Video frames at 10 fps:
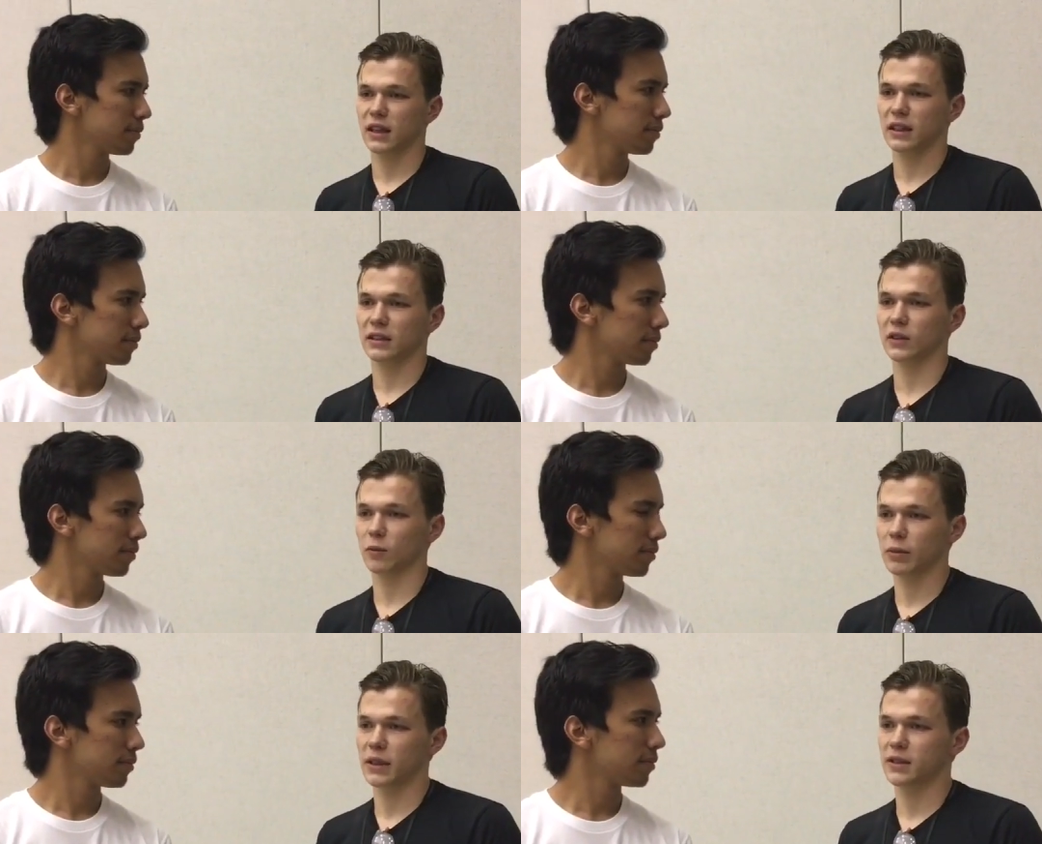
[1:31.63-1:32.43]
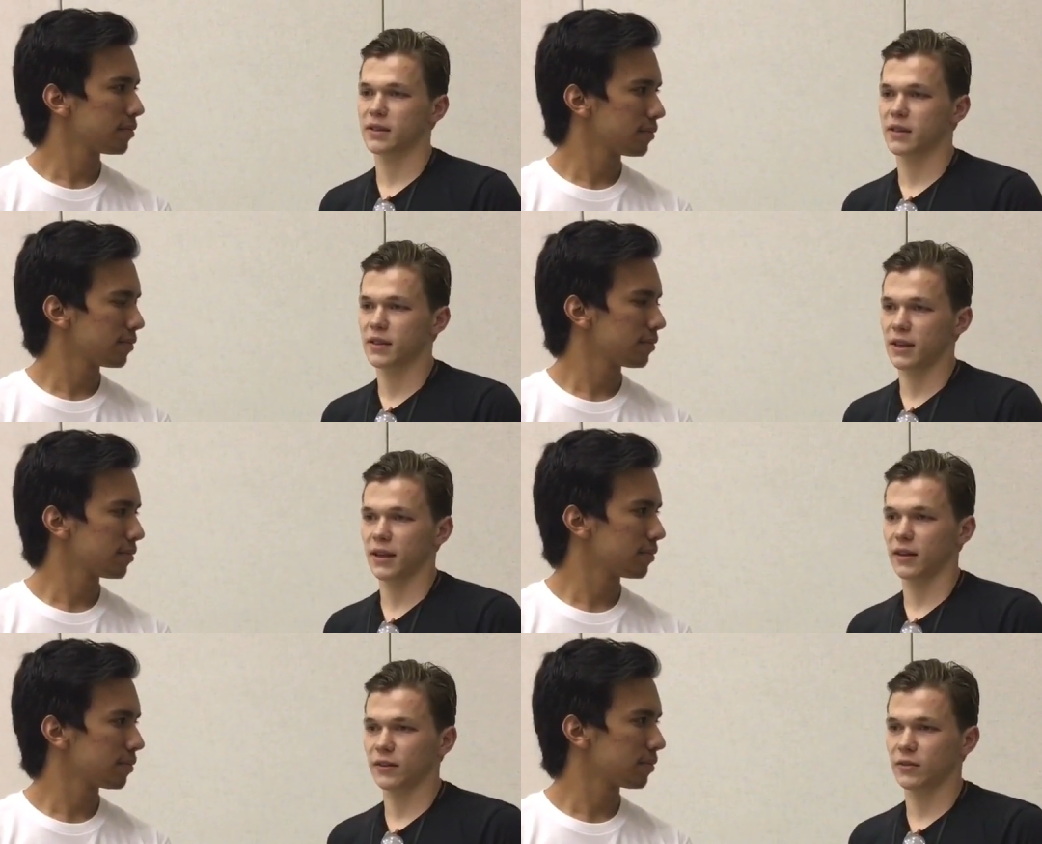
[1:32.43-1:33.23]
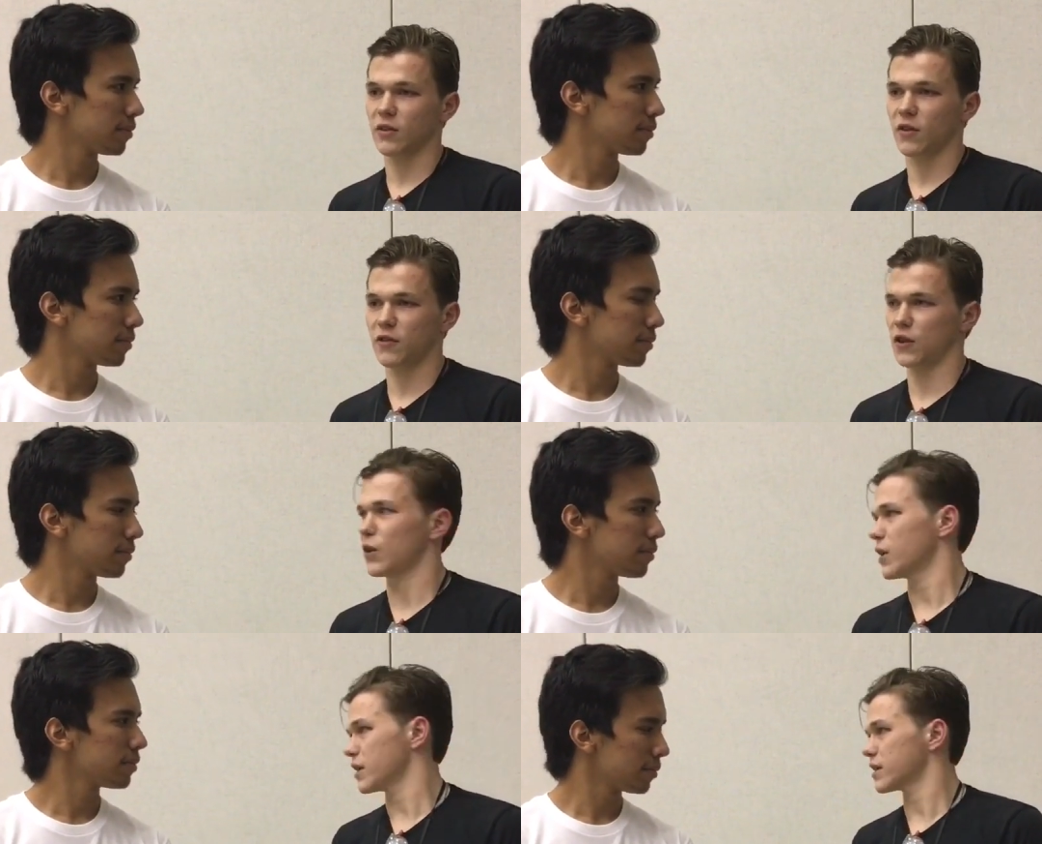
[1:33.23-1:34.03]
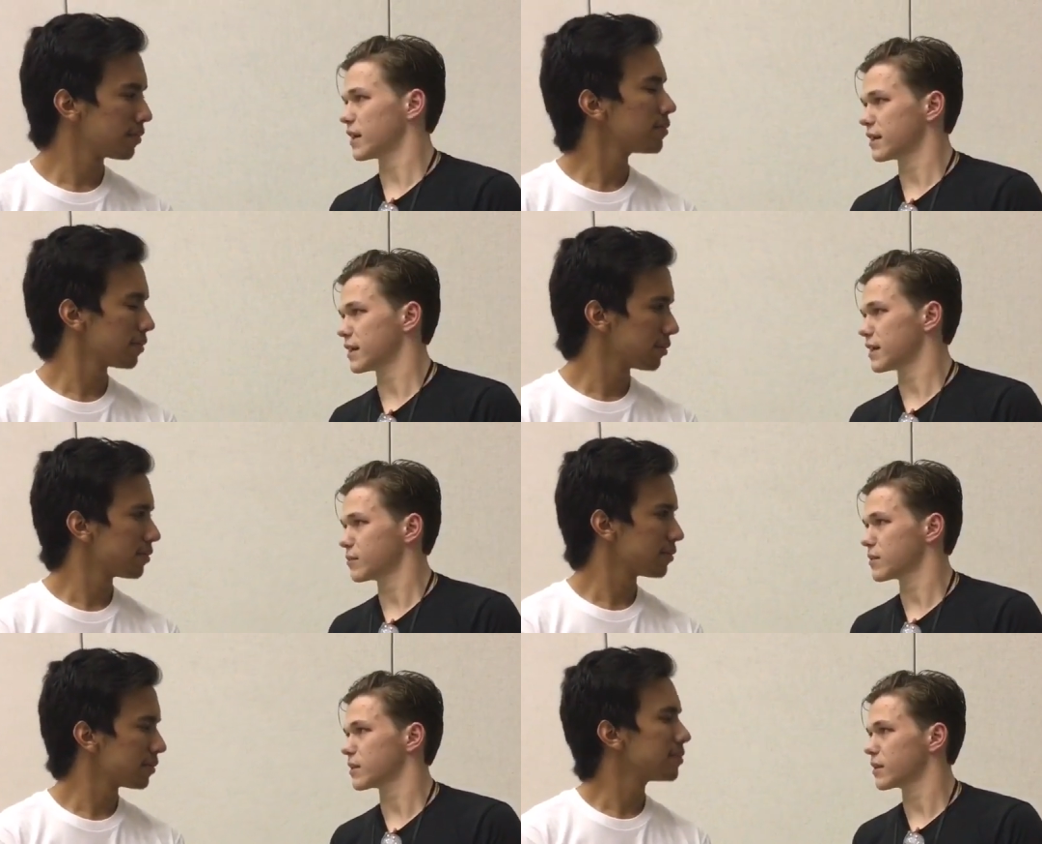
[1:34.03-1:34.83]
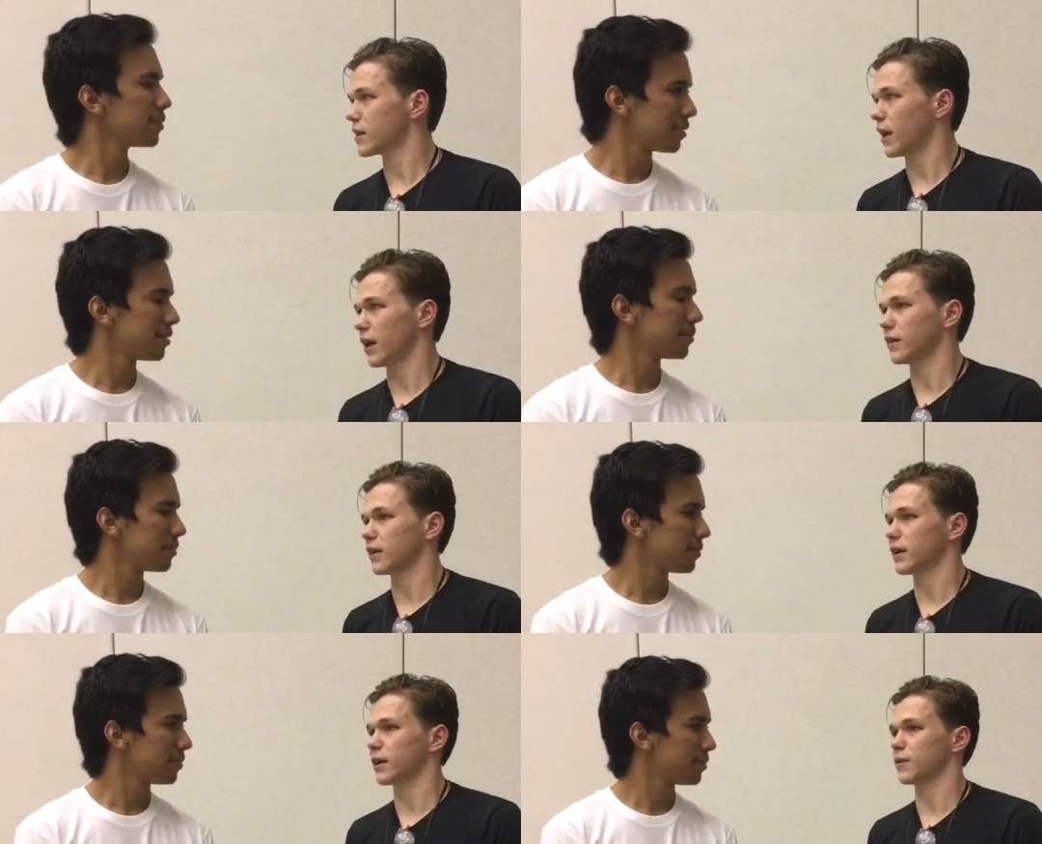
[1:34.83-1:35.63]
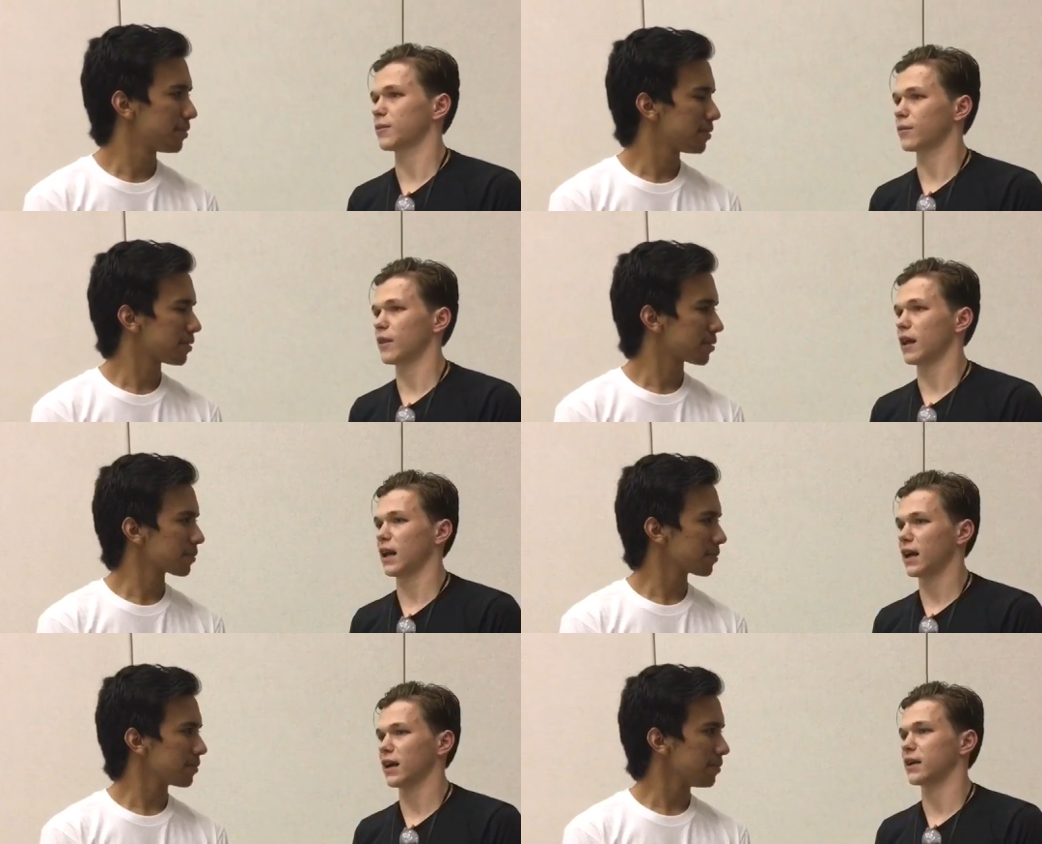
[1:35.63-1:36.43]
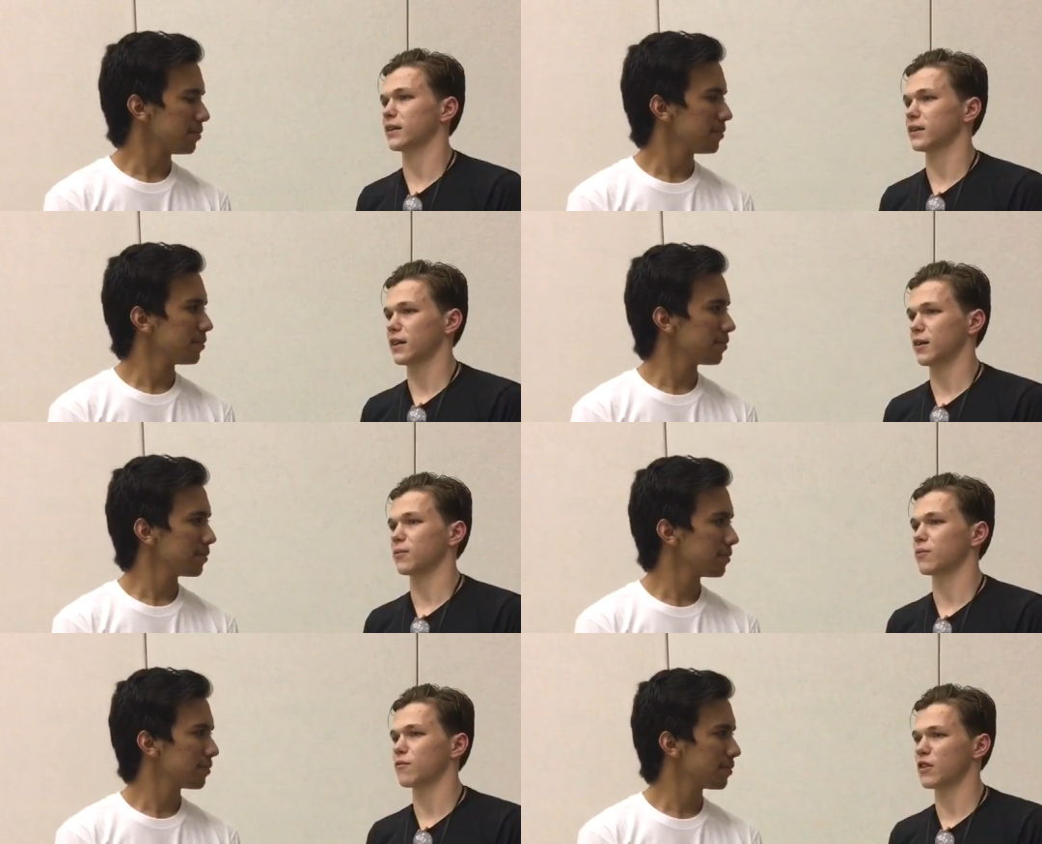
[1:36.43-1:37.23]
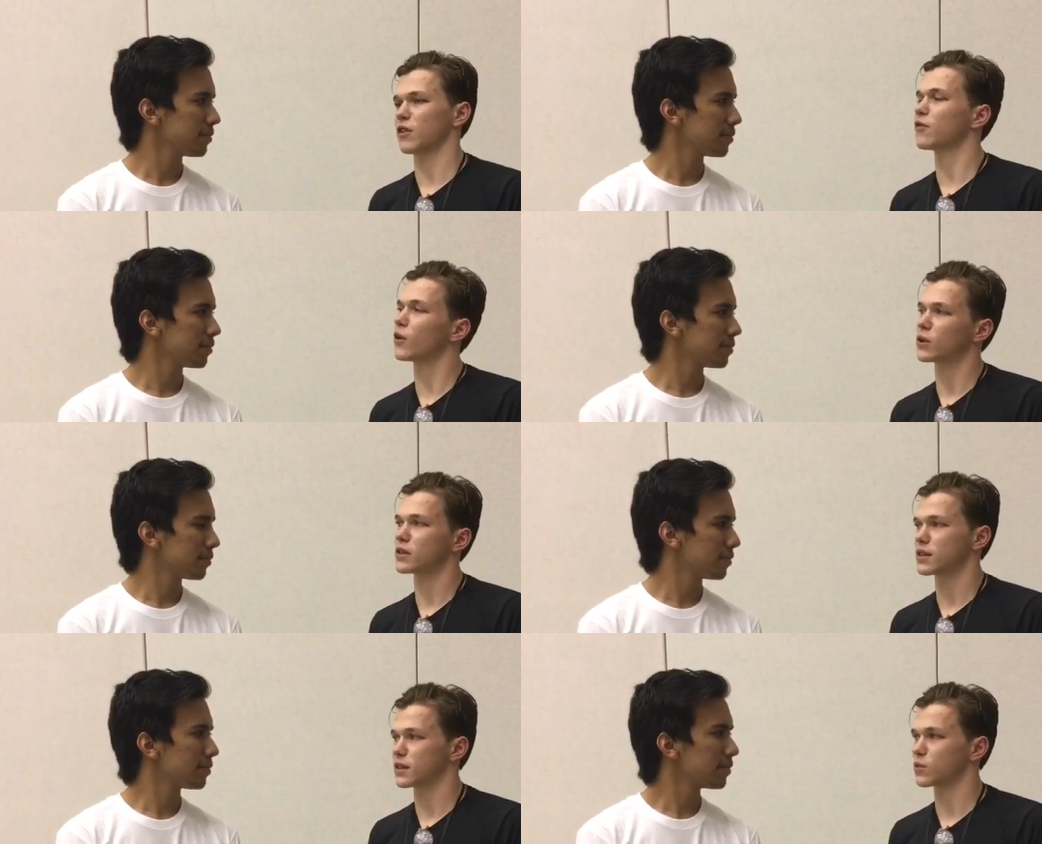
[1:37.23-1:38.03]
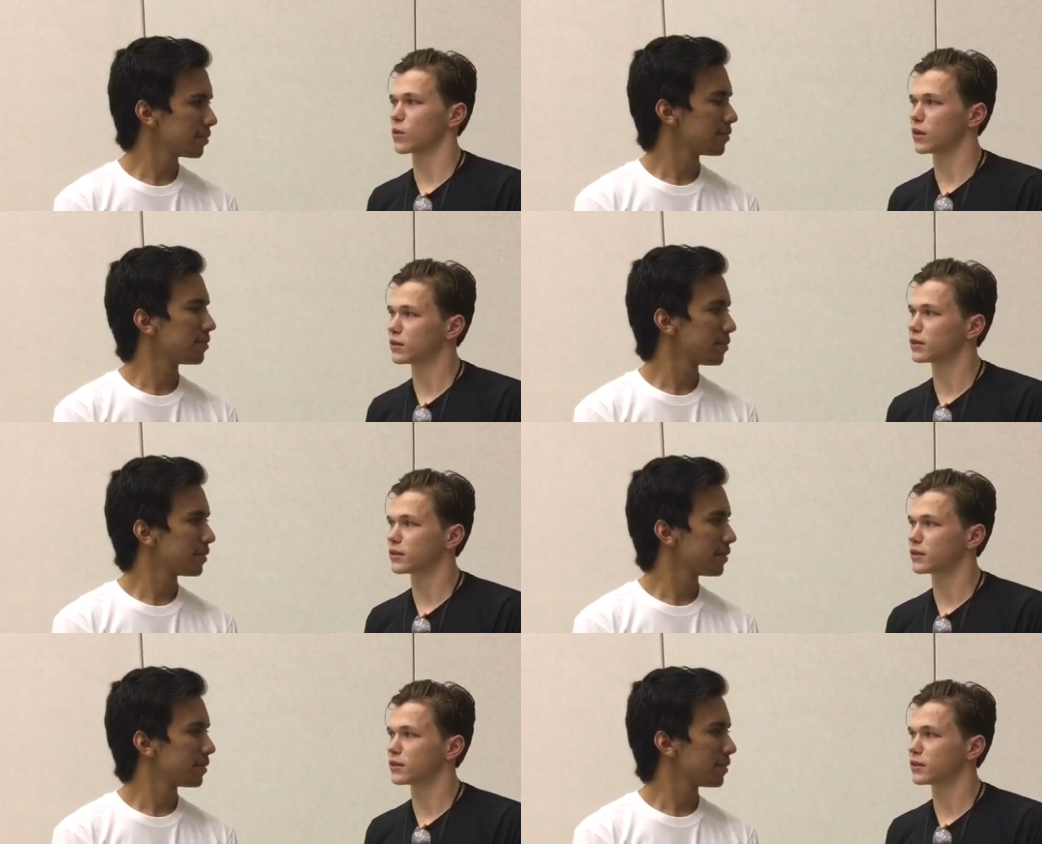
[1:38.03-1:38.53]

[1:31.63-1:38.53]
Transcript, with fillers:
Speaker 1: a little bit uh, furious at times, and um, that I am very focused as well.